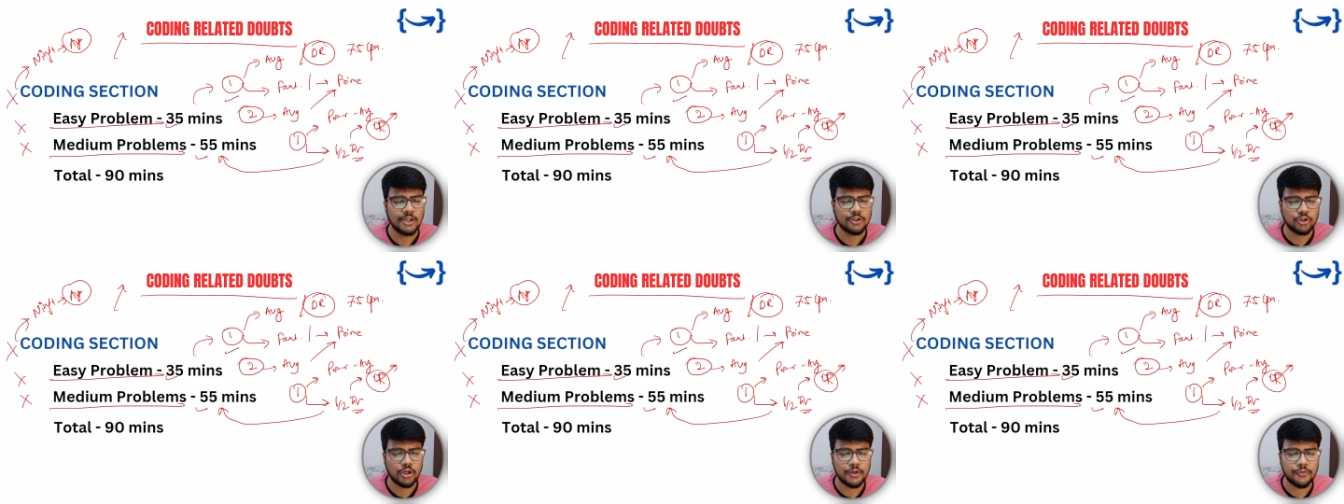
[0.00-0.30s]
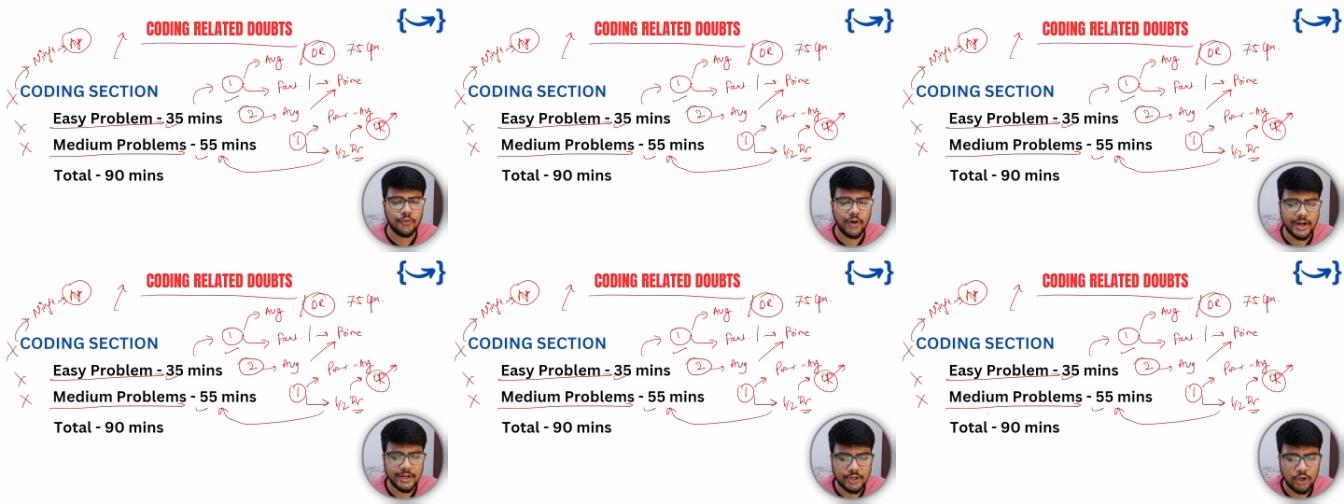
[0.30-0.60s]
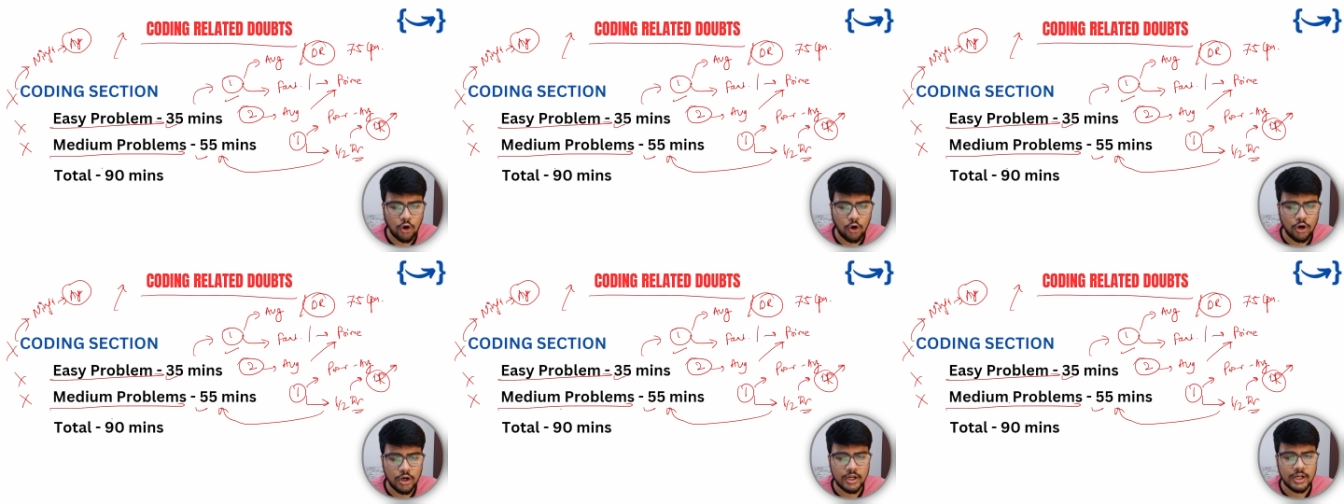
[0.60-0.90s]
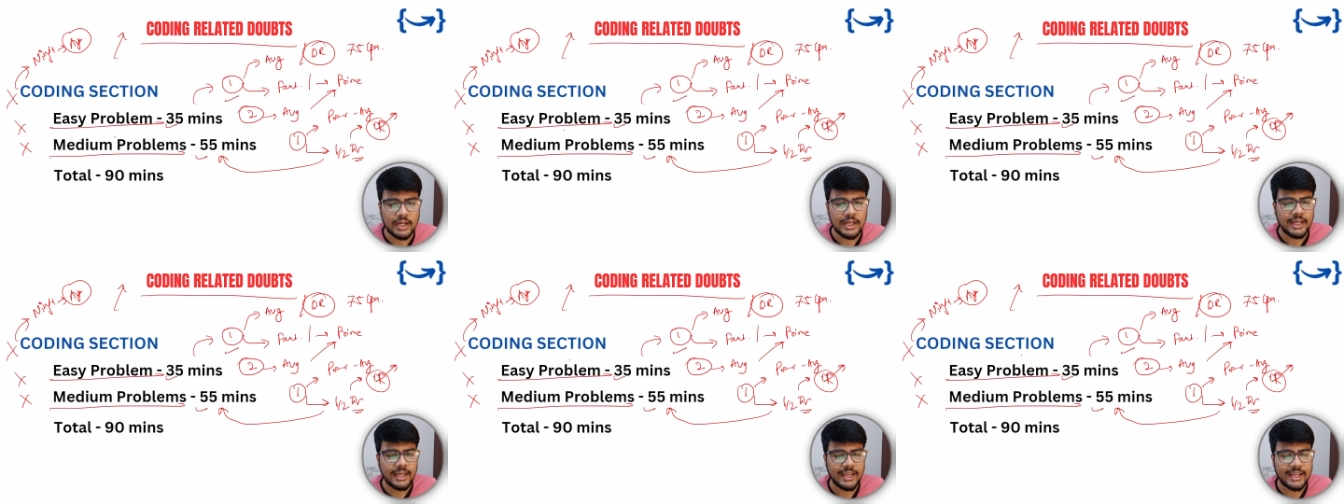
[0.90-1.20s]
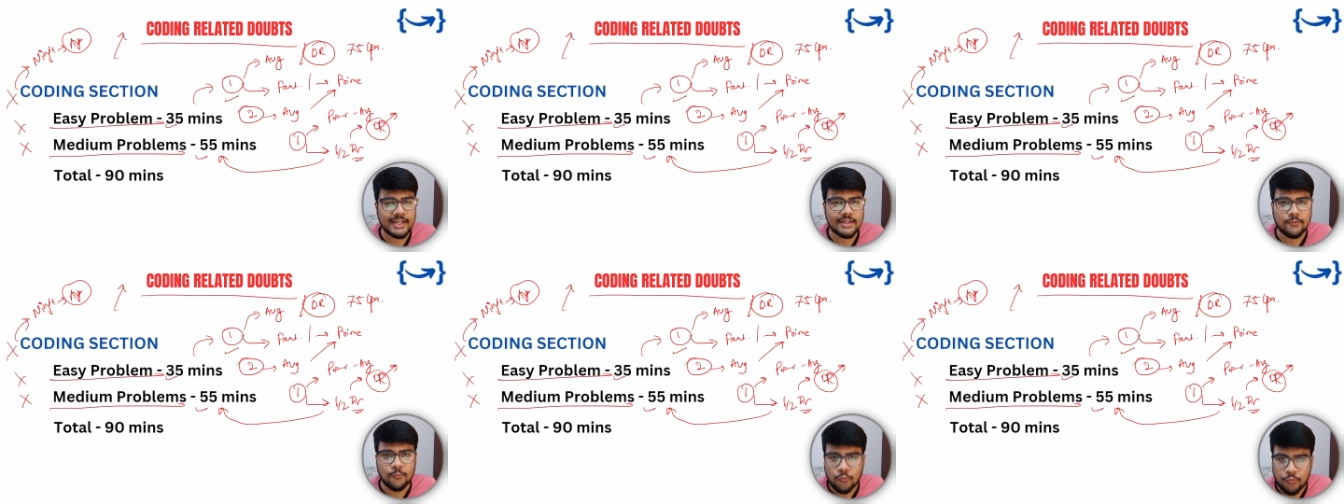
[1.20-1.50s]
So if I talk
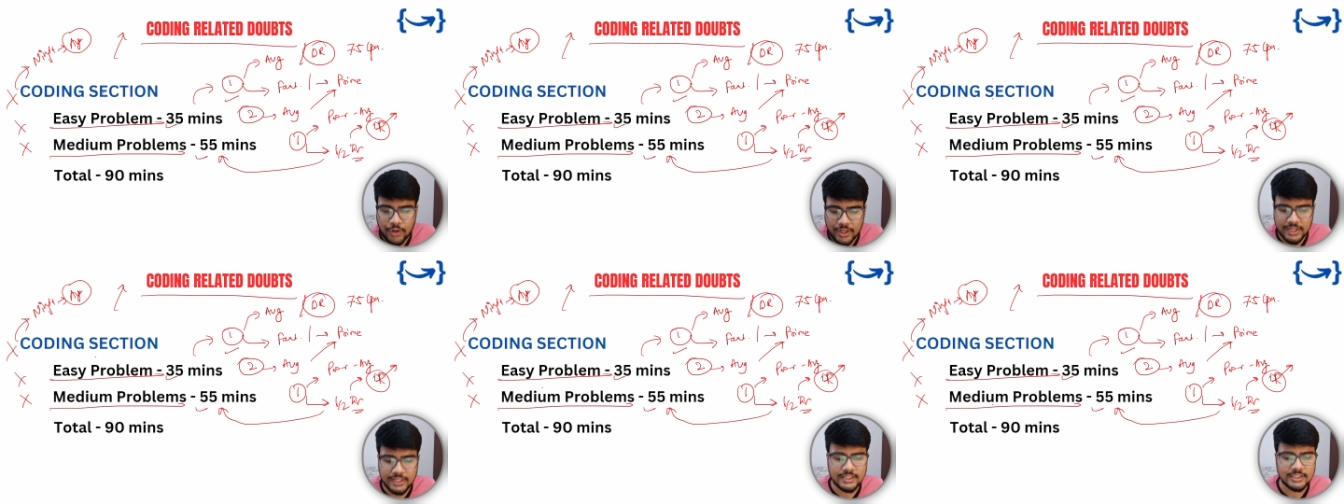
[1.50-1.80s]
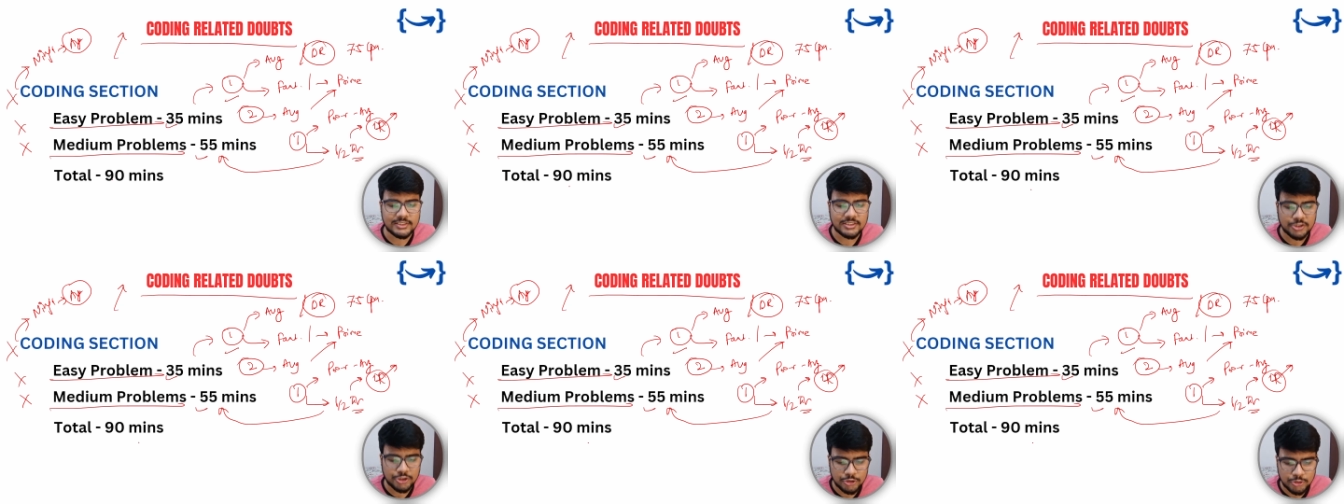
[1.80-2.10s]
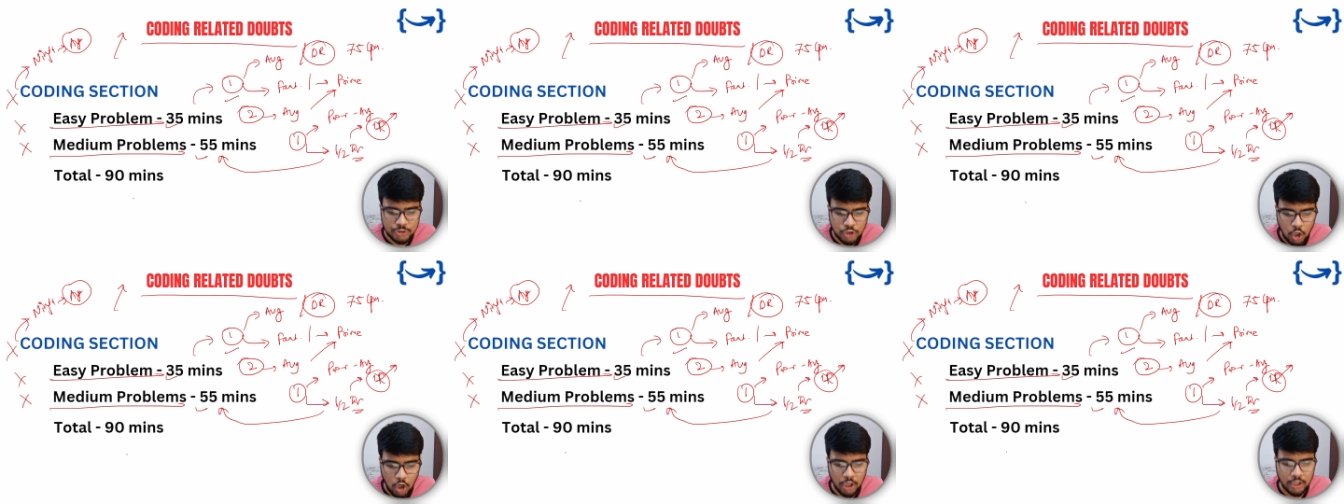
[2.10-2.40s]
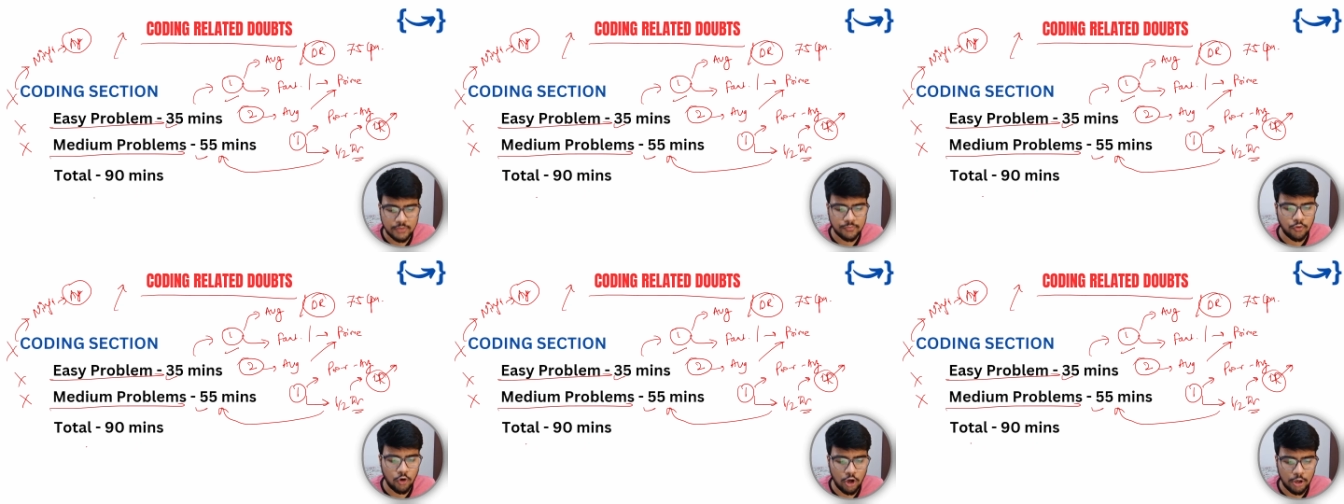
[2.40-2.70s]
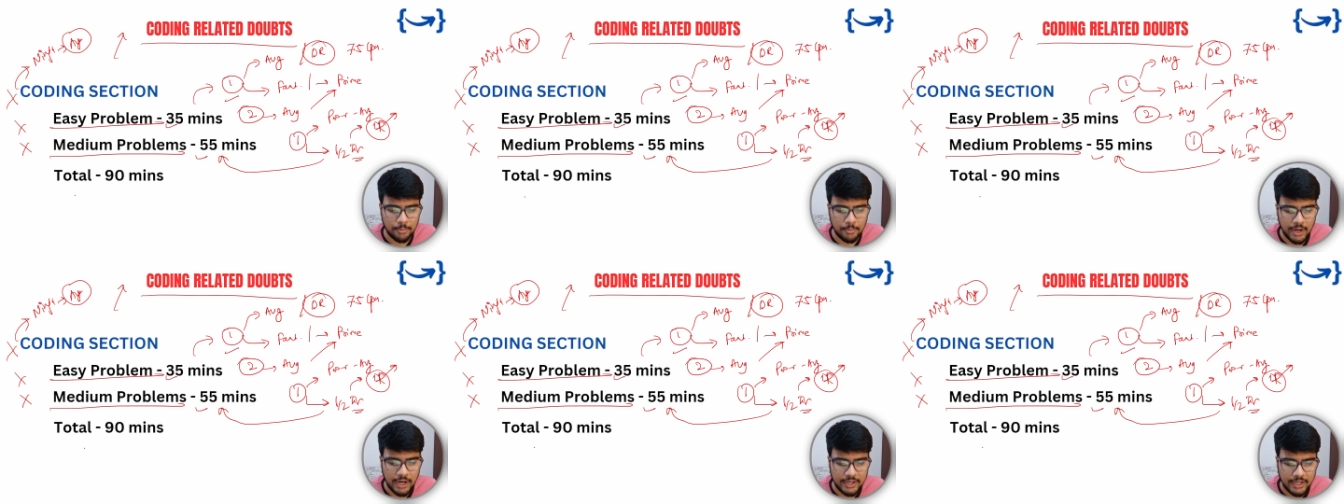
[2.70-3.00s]
in very short
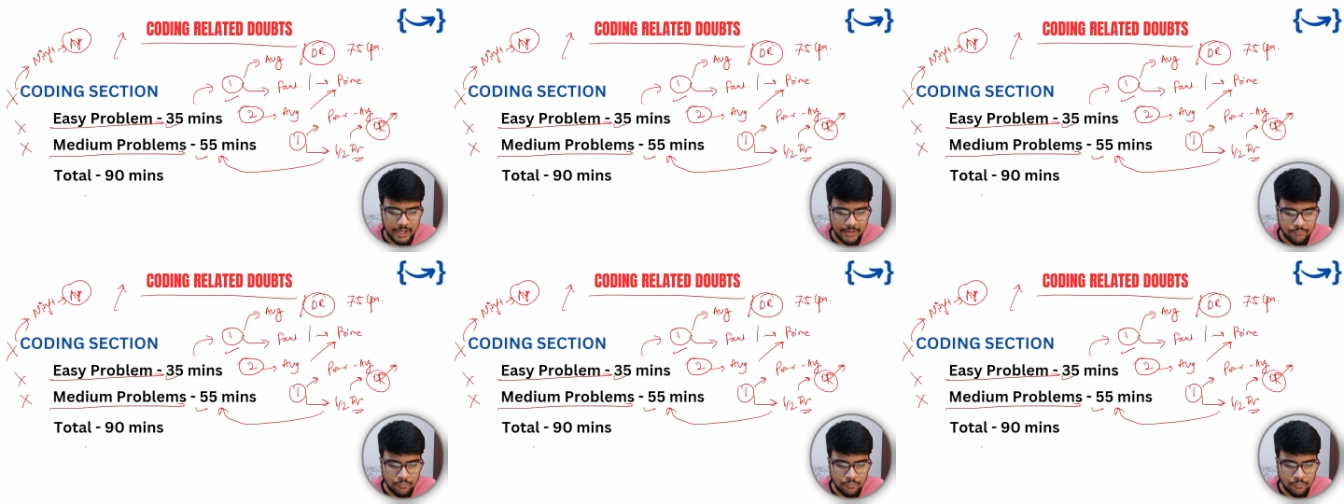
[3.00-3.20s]
format,